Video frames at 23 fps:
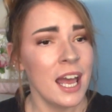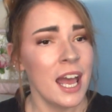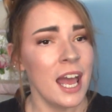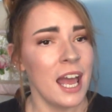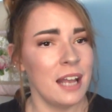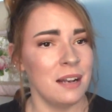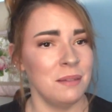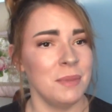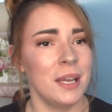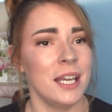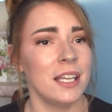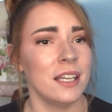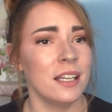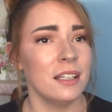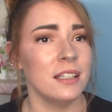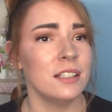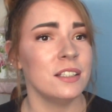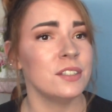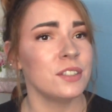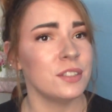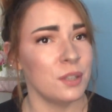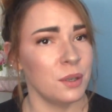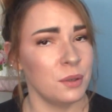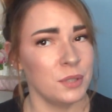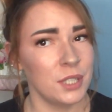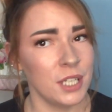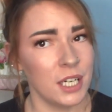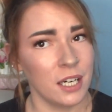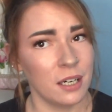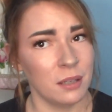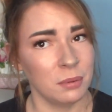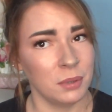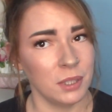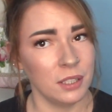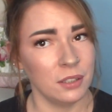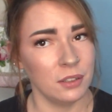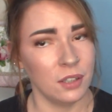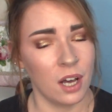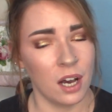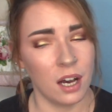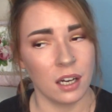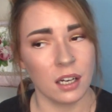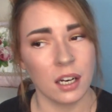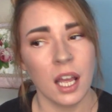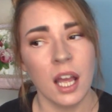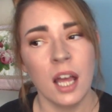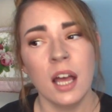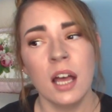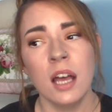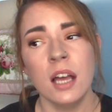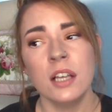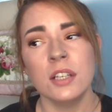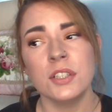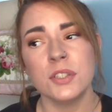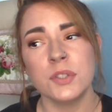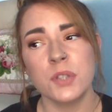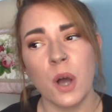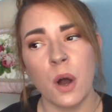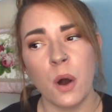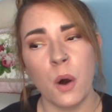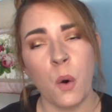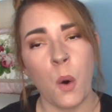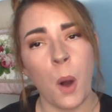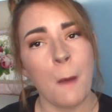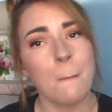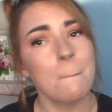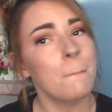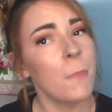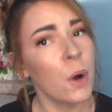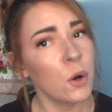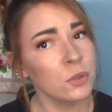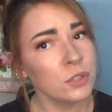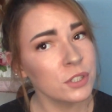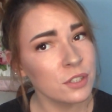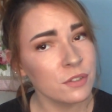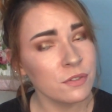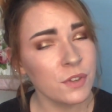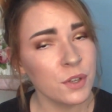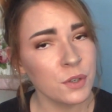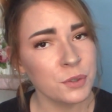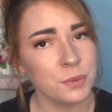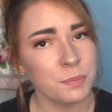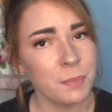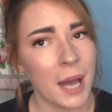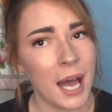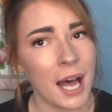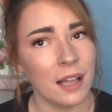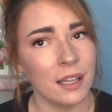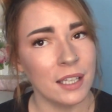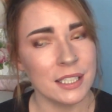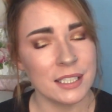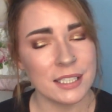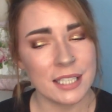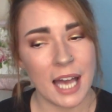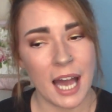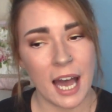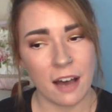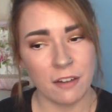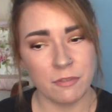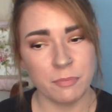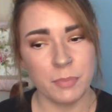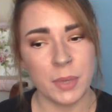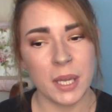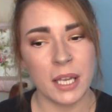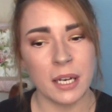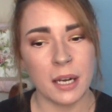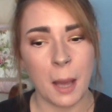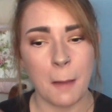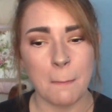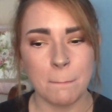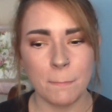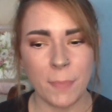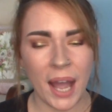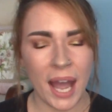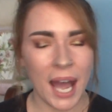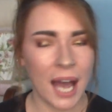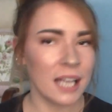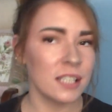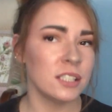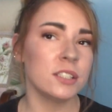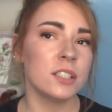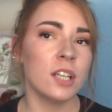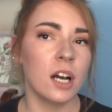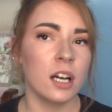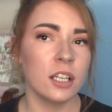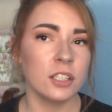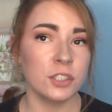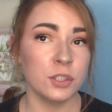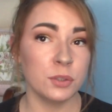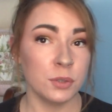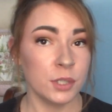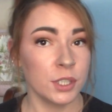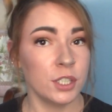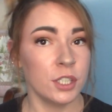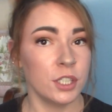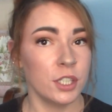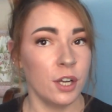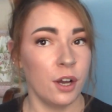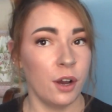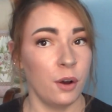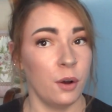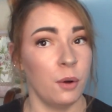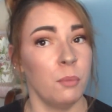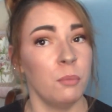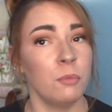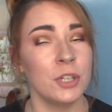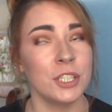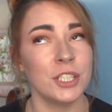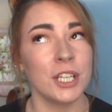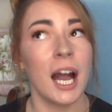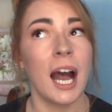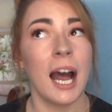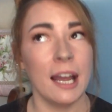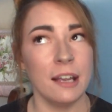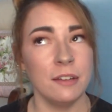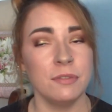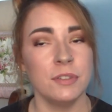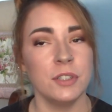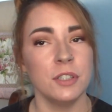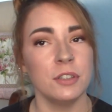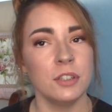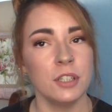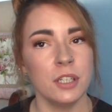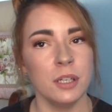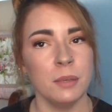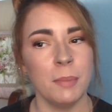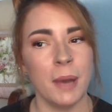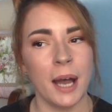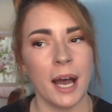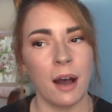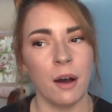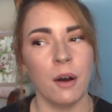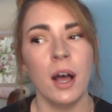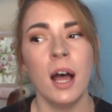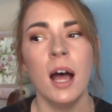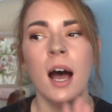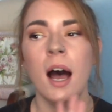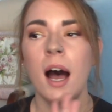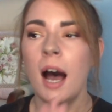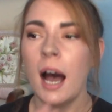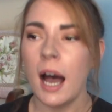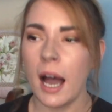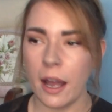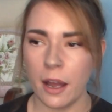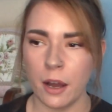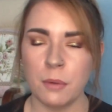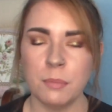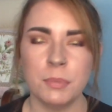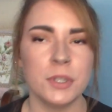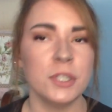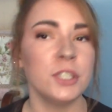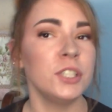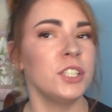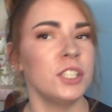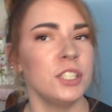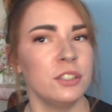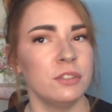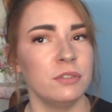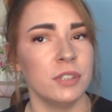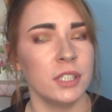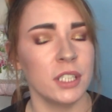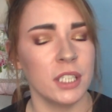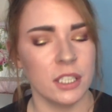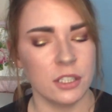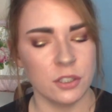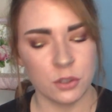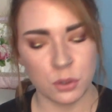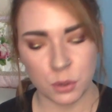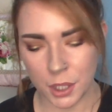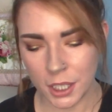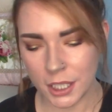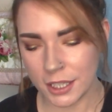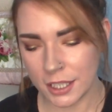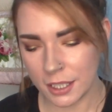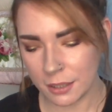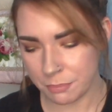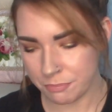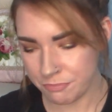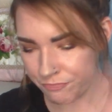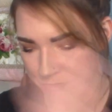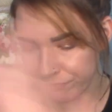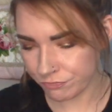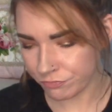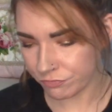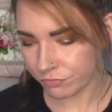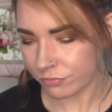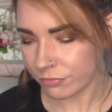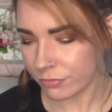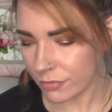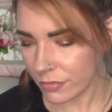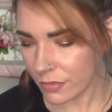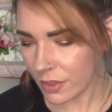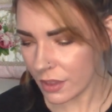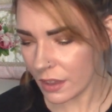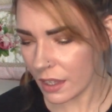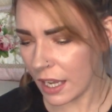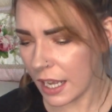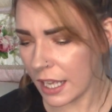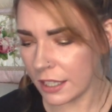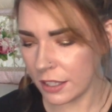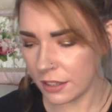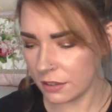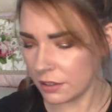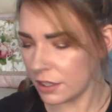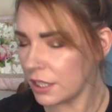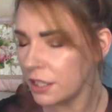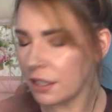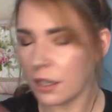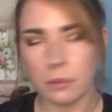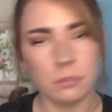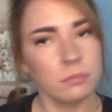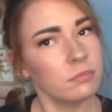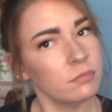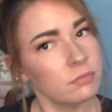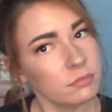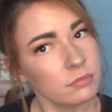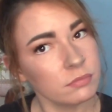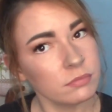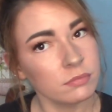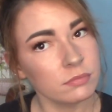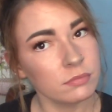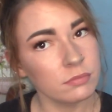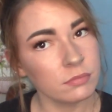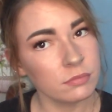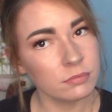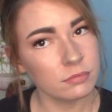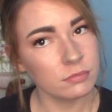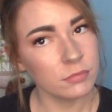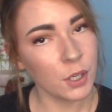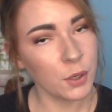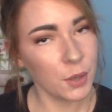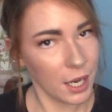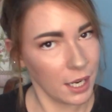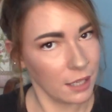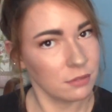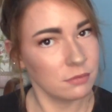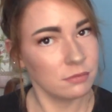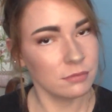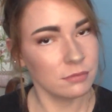and making it so terribly long. So most of those palettes have been passed on to a good home, which I feel good about. I hope that she's really enjoying them. And, you know, okay.